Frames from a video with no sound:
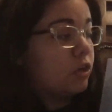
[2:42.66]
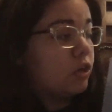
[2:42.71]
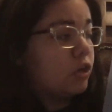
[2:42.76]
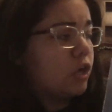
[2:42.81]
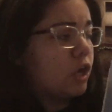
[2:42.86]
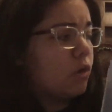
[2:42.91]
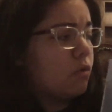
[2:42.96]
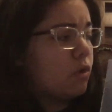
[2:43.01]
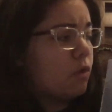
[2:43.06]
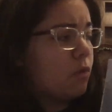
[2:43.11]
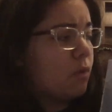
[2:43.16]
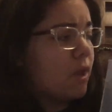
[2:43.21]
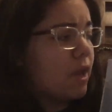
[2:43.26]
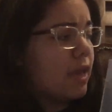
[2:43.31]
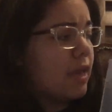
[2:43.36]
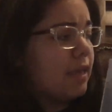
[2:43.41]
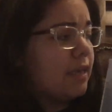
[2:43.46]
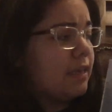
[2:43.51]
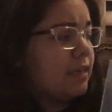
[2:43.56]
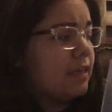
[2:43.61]
Go
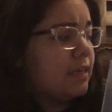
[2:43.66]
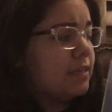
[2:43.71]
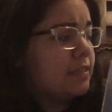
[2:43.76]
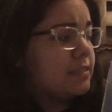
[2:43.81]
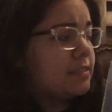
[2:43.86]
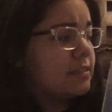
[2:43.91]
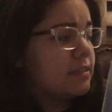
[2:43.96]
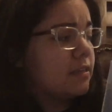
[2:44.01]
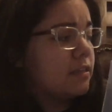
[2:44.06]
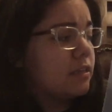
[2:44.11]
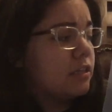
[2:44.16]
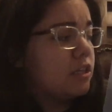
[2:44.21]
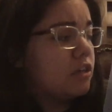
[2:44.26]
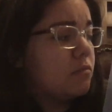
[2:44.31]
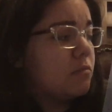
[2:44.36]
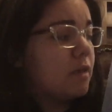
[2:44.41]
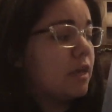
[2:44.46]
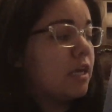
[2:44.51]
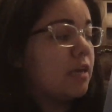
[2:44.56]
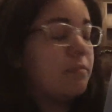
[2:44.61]
away, geese. You
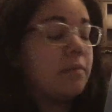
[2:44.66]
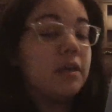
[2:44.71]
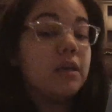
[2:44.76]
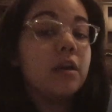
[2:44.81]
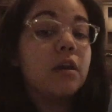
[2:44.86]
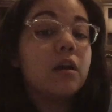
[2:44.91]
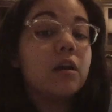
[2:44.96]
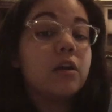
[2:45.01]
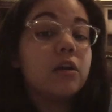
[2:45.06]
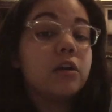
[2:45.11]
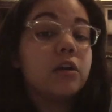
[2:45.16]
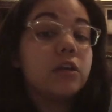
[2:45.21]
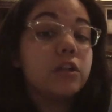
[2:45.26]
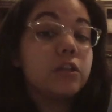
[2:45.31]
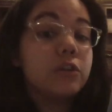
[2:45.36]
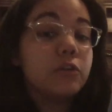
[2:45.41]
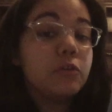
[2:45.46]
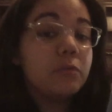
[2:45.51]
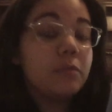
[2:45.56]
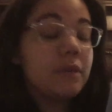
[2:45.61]
make me
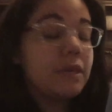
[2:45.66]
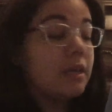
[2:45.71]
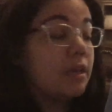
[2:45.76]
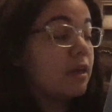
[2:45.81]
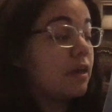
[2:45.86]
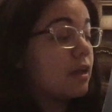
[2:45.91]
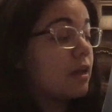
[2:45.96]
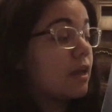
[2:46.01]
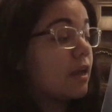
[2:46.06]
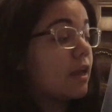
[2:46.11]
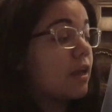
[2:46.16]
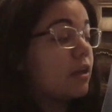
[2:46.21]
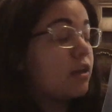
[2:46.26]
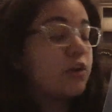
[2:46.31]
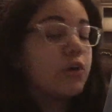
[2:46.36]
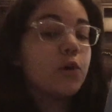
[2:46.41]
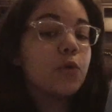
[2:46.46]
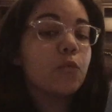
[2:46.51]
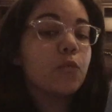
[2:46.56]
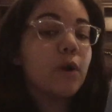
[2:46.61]
gloomy
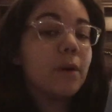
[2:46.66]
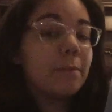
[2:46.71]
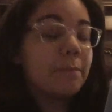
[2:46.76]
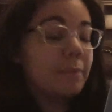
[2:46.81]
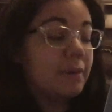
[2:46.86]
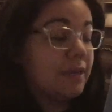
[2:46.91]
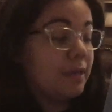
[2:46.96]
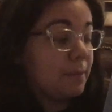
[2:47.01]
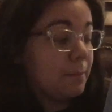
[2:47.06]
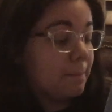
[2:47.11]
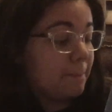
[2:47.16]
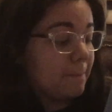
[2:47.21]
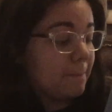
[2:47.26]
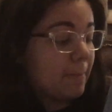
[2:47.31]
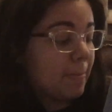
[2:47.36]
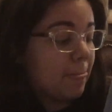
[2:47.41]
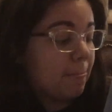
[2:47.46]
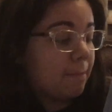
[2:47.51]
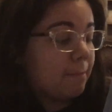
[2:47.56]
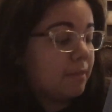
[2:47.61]
and grumpy.
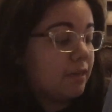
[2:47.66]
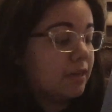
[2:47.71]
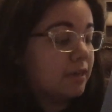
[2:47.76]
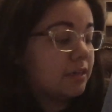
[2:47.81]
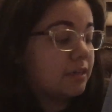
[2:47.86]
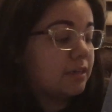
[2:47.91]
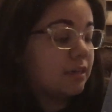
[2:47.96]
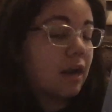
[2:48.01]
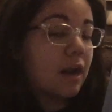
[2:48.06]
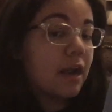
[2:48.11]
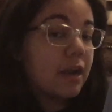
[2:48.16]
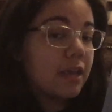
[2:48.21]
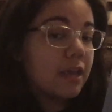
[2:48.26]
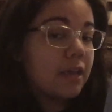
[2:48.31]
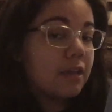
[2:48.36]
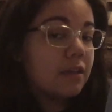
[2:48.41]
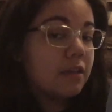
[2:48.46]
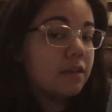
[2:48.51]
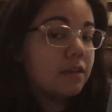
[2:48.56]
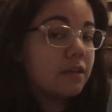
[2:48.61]
Got
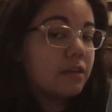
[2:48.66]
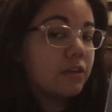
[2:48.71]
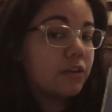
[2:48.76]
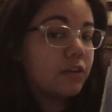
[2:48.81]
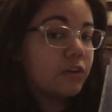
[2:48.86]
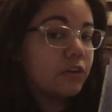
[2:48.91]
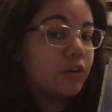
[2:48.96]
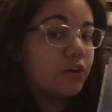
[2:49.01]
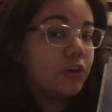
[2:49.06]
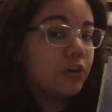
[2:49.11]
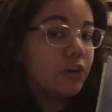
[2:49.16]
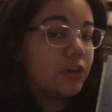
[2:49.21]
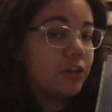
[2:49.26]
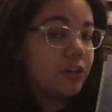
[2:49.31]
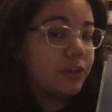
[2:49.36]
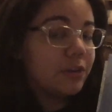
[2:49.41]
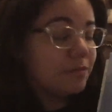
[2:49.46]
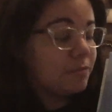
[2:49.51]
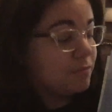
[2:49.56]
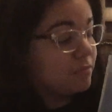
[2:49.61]
it? Good.